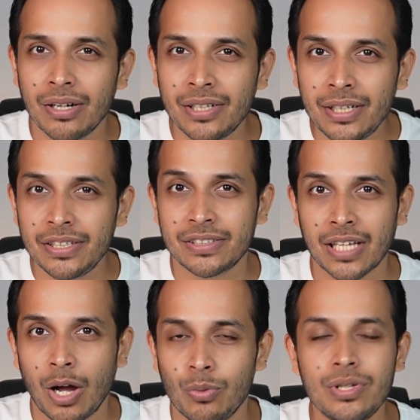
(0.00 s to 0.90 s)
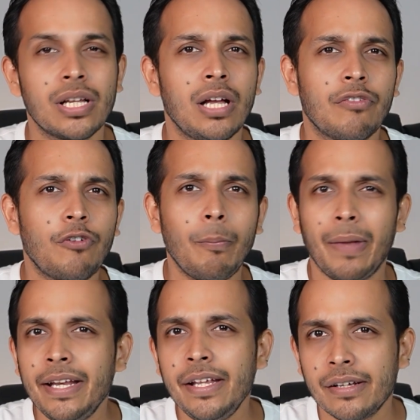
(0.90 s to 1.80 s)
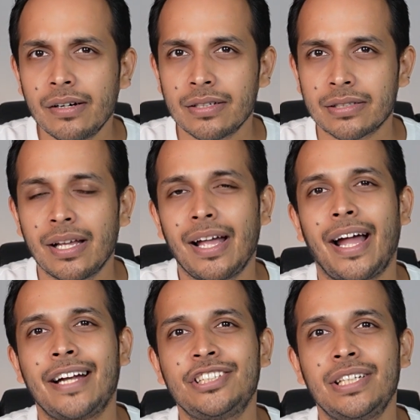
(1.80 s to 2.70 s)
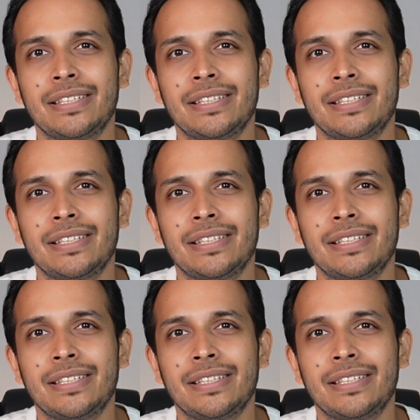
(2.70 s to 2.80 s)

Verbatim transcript: certain sounds for many years and she